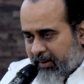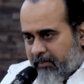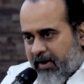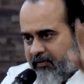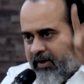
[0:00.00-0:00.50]

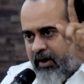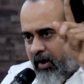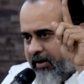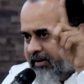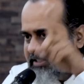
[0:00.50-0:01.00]
but will
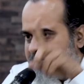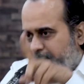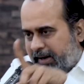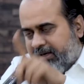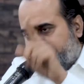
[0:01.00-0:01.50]
not
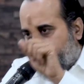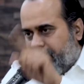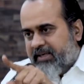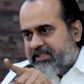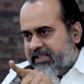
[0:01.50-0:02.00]
respect the
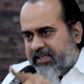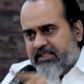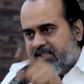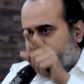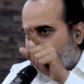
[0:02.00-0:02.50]

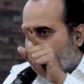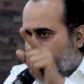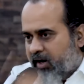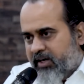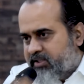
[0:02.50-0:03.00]
patient's
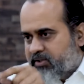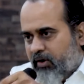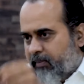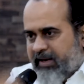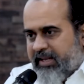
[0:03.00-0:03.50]
words
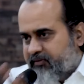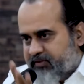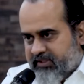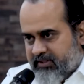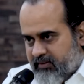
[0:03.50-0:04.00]
or
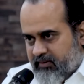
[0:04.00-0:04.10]
beliefs.